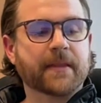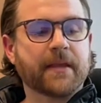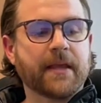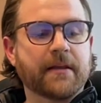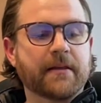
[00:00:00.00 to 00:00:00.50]

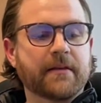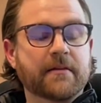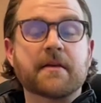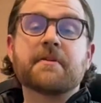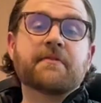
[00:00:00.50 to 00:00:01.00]
it
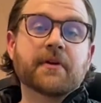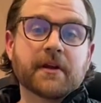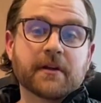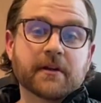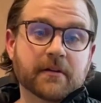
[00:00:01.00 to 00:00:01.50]
can be
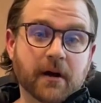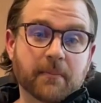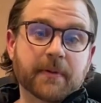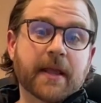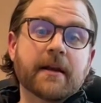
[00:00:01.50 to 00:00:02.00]
very
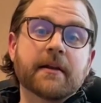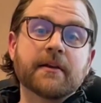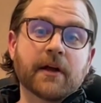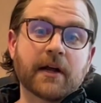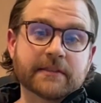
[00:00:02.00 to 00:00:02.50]
complicated
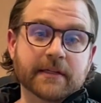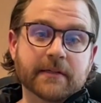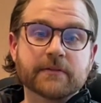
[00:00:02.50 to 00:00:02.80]
and daunting.